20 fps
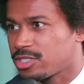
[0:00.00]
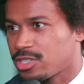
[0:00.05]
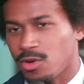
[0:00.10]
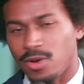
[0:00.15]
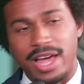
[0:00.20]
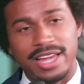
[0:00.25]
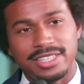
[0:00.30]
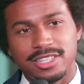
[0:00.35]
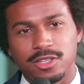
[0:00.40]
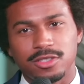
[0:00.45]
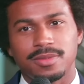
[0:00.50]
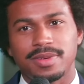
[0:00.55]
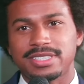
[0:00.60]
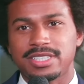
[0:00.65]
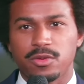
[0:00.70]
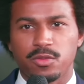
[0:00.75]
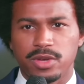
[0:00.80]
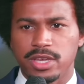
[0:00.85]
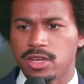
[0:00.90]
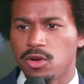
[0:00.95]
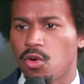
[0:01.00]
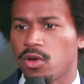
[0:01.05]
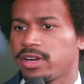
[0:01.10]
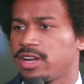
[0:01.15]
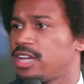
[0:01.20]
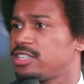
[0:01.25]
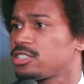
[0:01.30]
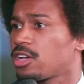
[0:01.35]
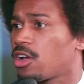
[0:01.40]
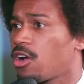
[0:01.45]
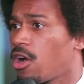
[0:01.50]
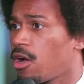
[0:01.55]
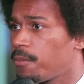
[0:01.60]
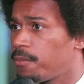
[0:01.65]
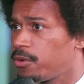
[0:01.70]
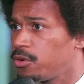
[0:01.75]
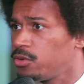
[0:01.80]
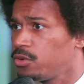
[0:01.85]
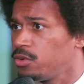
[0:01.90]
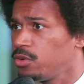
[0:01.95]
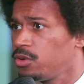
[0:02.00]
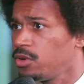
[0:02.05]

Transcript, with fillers: So I told them, I said, we can organize a carpool.